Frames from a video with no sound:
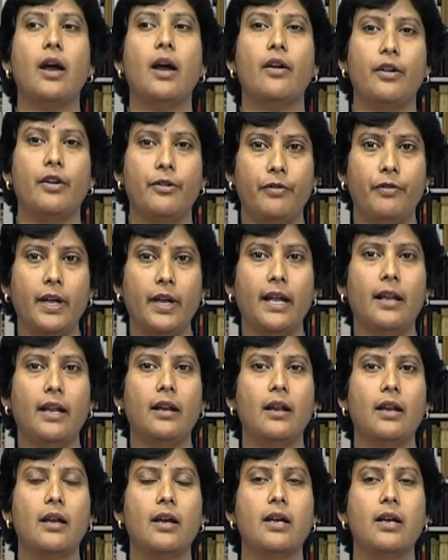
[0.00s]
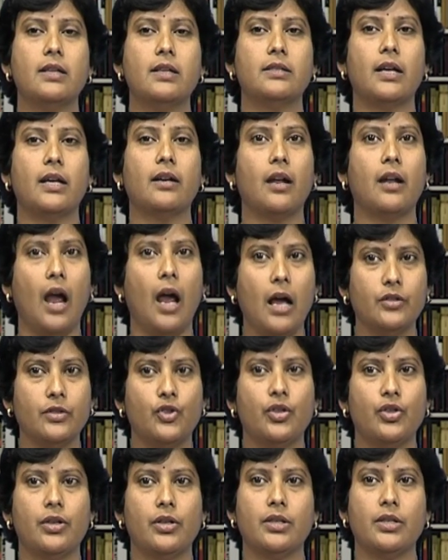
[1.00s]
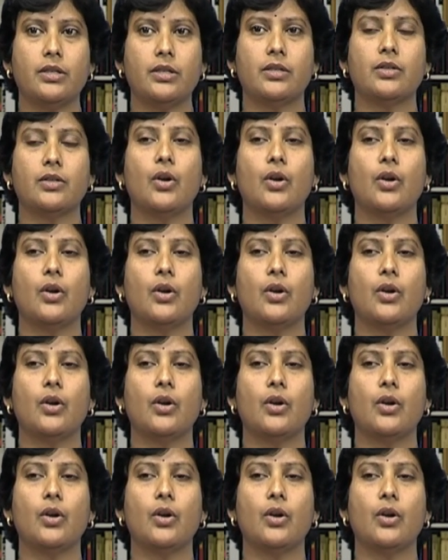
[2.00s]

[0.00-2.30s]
reveal sarcatures